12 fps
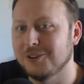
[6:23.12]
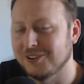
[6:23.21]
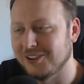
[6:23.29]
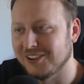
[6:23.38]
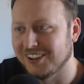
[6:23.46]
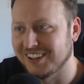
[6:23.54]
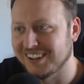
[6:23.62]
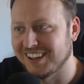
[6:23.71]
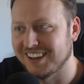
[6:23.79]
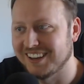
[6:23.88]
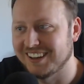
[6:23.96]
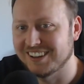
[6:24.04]
was something
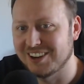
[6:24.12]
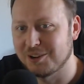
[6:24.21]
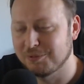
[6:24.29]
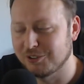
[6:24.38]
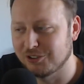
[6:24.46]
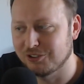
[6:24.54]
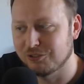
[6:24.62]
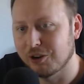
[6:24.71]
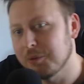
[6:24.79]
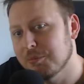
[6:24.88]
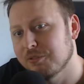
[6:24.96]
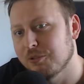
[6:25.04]
that I accomplished
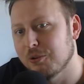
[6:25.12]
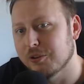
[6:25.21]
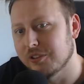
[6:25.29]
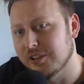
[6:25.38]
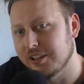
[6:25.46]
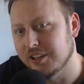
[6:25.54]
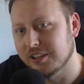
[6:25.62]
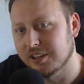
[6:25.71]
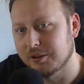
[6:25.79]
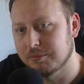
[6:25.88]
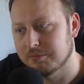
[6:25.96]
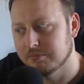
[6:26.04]
right before the.
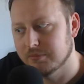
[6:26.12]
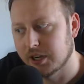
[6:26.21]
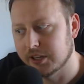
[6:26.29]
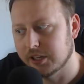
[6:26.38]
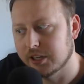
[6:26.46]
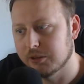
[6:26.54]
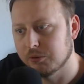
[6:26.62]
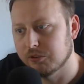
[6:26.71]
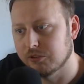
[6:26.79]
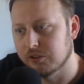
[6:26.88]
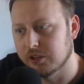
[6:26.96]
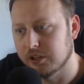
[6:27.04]
Um, I think it
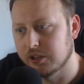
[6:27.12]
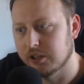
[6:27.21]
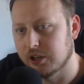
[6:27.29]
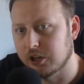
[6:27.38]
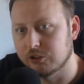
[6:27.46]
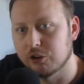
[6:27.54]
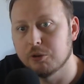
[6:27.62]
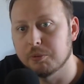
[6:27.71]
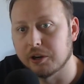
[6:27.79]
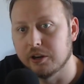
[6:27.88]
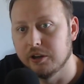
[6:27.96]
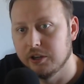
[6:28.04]
was uh,
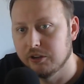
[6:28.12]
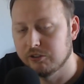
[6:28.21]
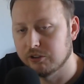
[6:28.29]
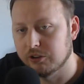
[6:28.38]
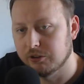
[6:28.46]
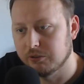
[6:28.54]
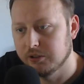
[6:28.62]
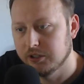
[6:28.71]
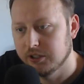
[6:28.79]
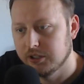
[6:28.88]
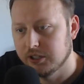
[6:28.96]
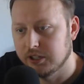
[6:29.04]
October. So
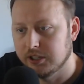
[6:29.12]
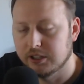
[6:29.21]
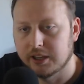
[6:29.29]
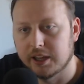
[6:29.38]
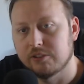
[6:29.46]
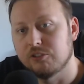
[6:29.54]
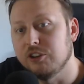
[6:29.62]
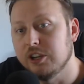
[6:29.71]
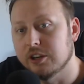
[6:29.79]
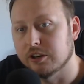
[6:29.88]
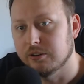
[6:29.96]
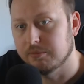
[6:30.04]
in the last
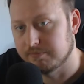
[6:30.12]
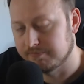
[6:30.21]
year,